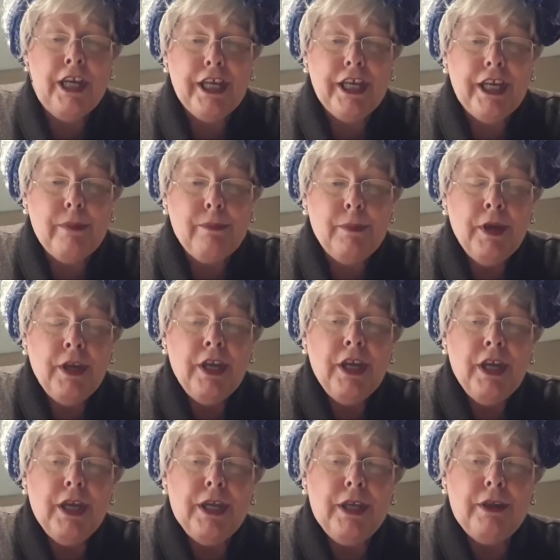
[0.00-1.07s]
cup
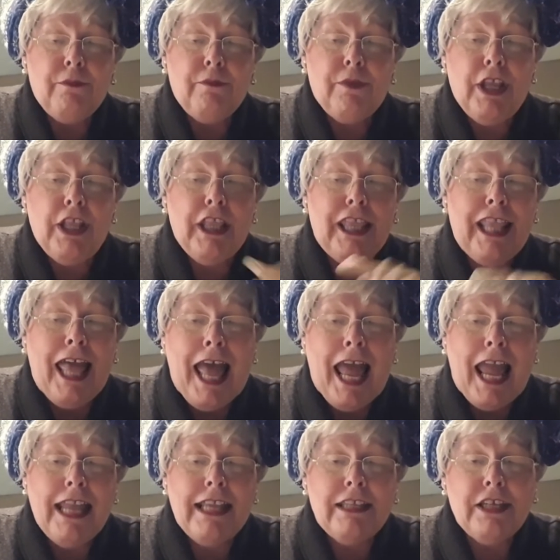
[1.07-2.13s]
of
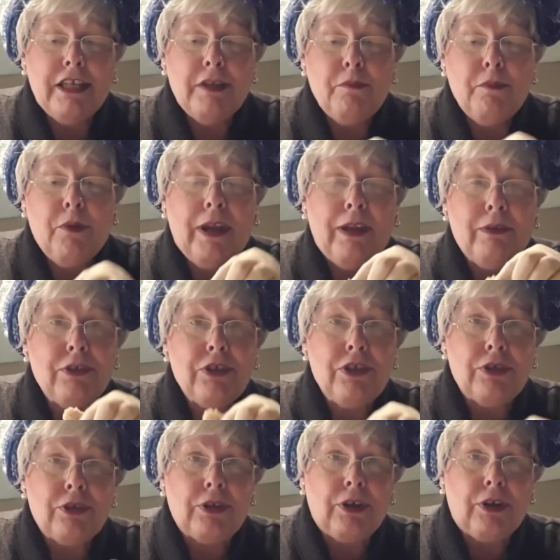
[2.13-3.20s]
light brown
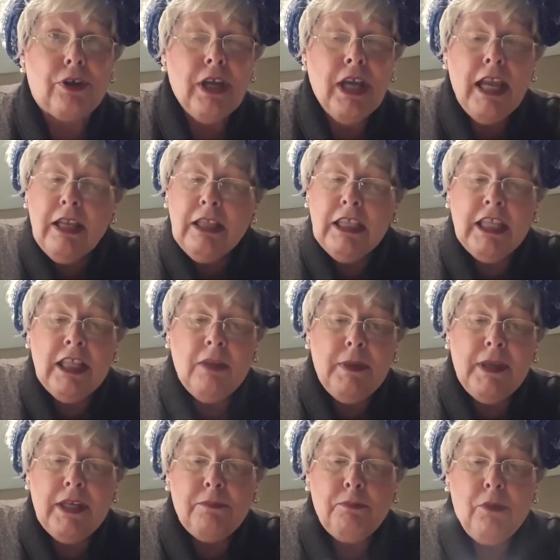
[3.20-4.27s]
sugar. Little
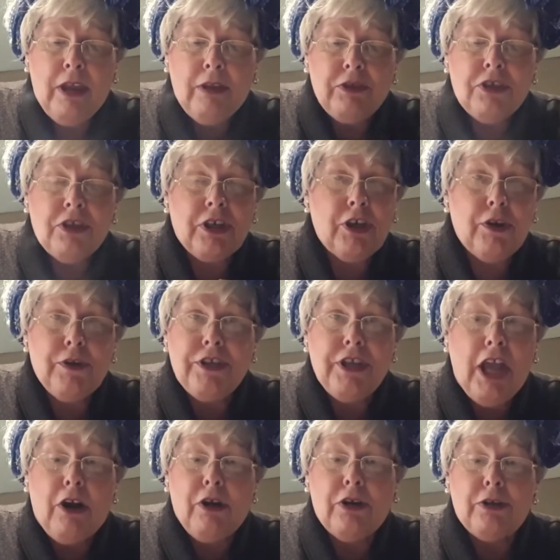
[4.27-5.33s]
bit of brown sugar is
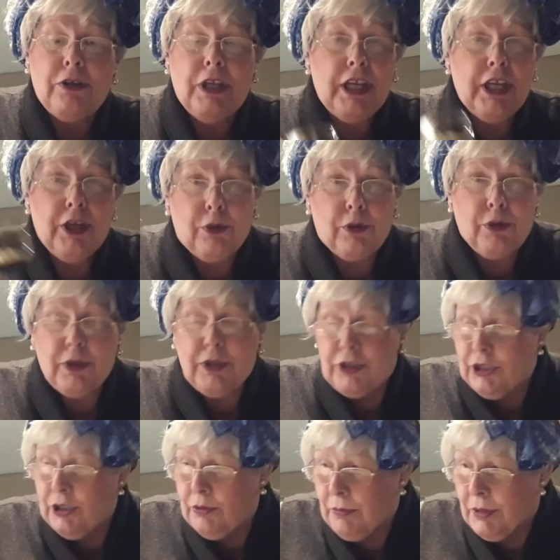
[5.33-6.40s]
not going to hurt
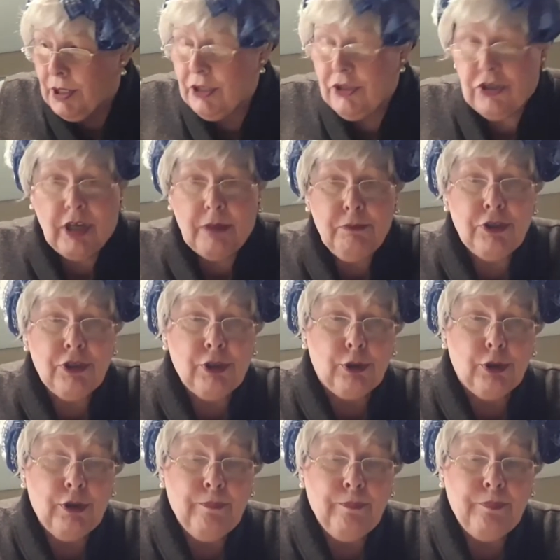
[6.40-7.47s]
too much, I'm
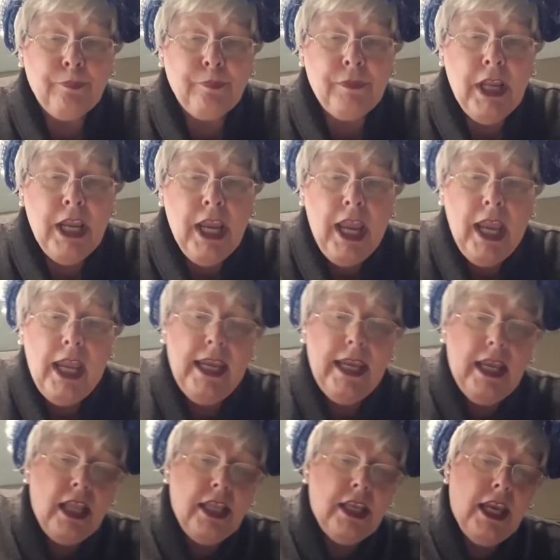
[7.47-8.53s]
sure.
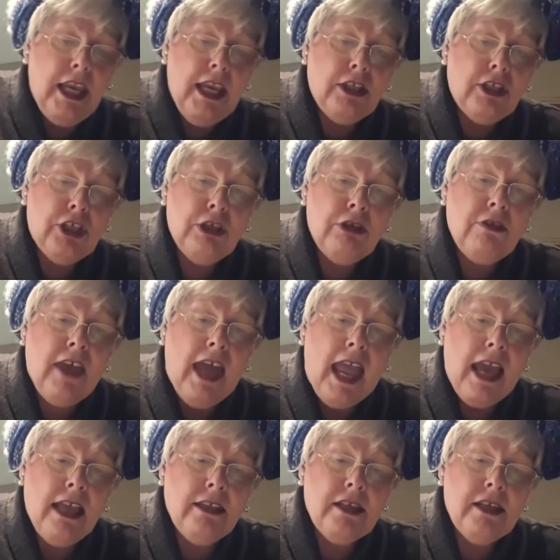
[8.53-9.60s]
And into
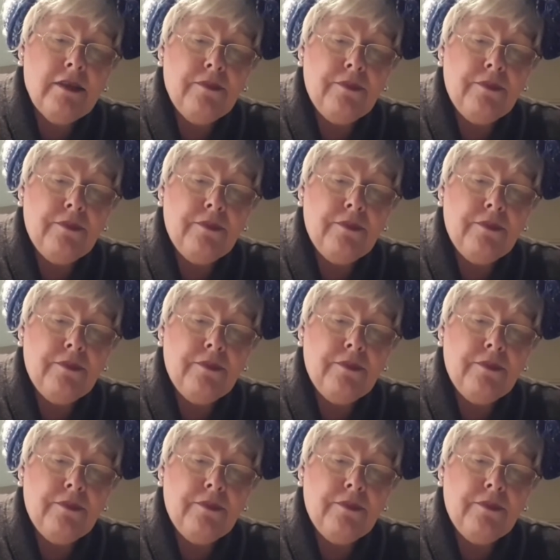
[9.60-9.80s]
that,